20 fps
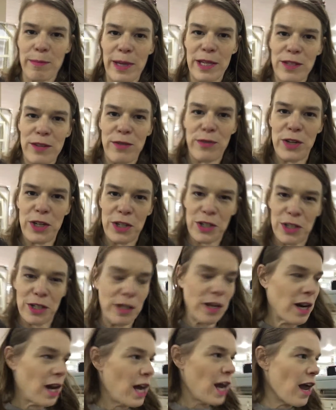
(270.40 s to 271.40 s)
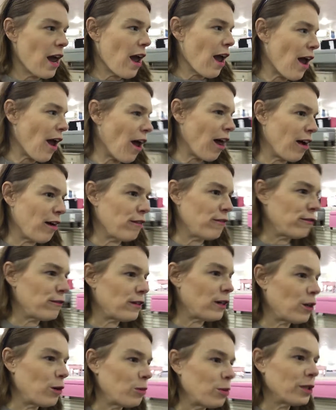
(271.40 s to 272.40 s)
The best feature of
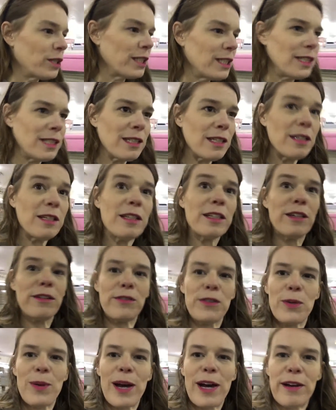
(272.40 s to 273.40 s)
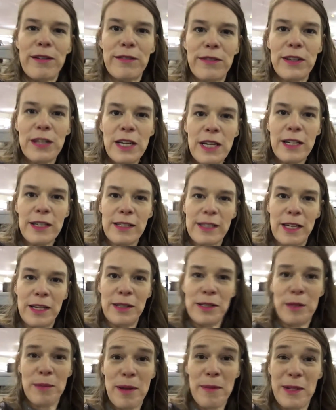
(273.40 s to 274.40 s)
Home Goods, if you have
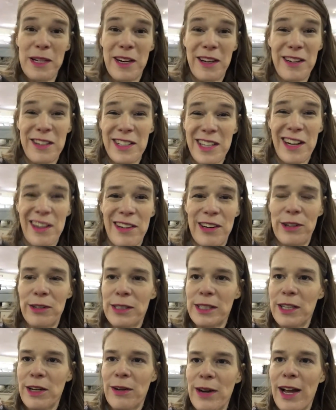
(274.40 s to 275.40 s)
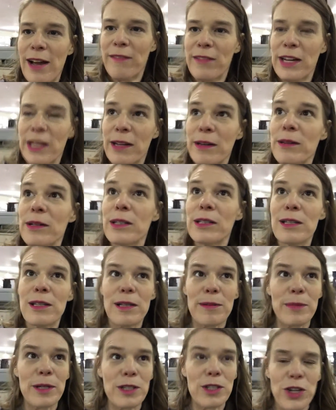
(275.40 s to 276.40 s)
sons, maybe daughters, I don't know because I don't have any.
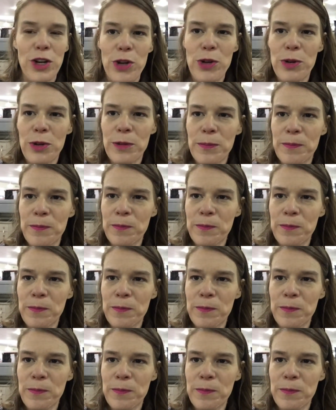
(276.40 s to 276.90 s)
Let me show you.